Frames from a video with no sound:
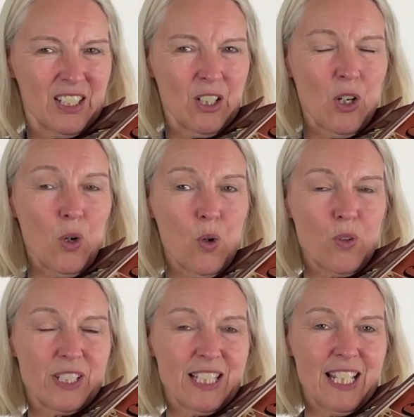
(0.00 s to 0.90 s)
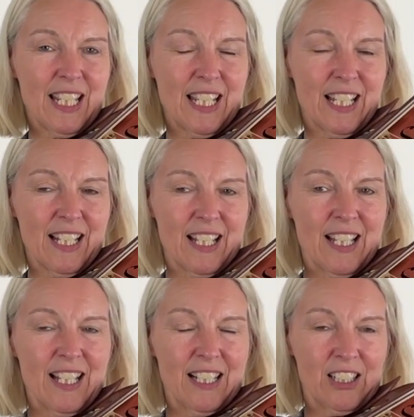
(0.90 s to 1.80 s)
hold it here.
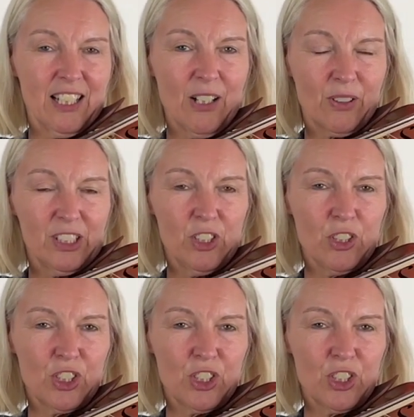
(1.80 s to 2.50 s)
Now can you